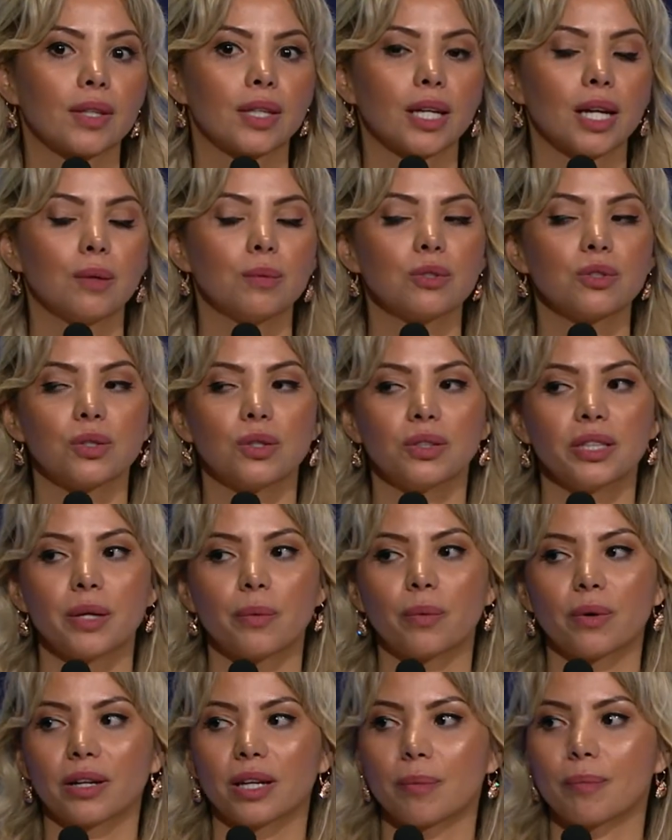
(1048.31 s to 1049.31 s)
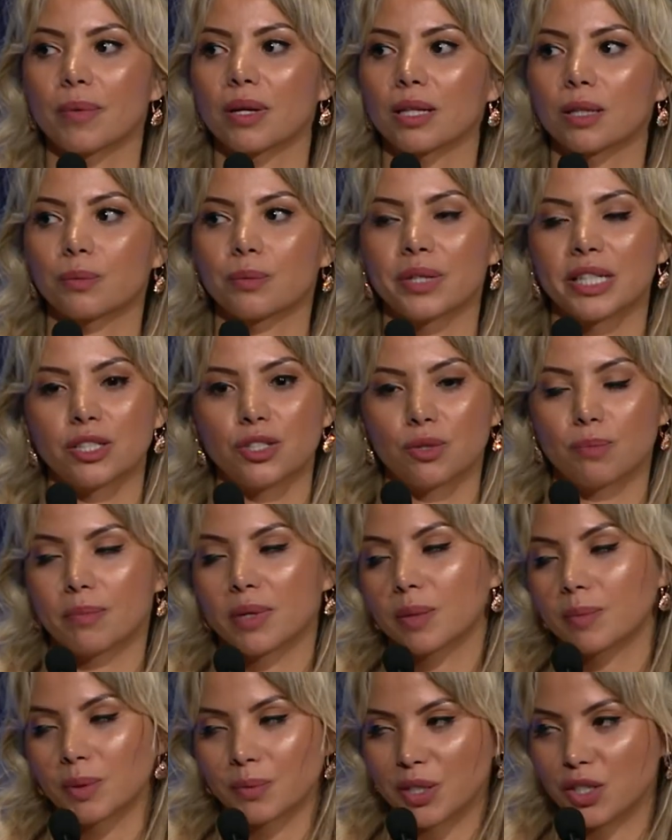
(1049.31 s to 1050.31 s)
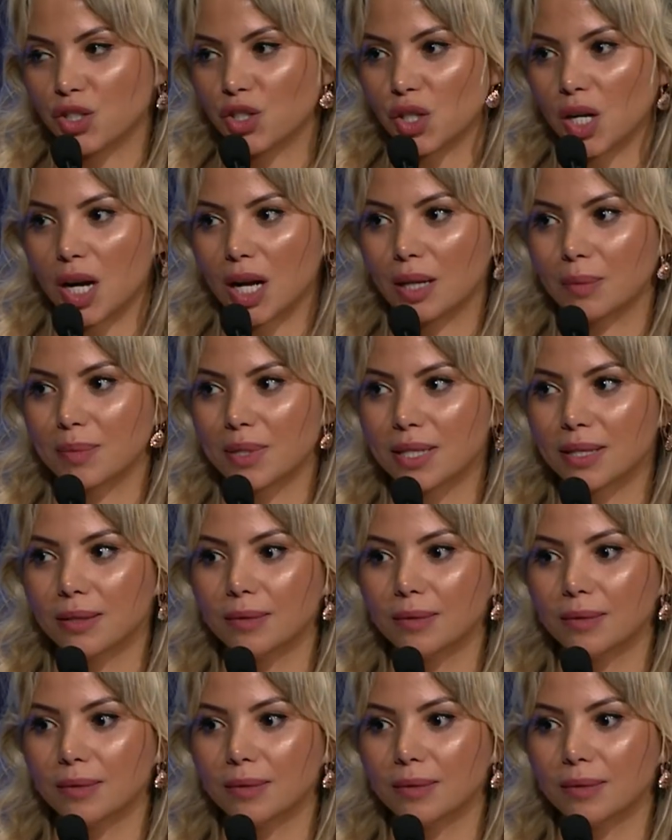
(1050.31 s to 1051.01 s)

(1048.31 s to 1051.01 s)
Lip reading: I was only working minimum wage jobs,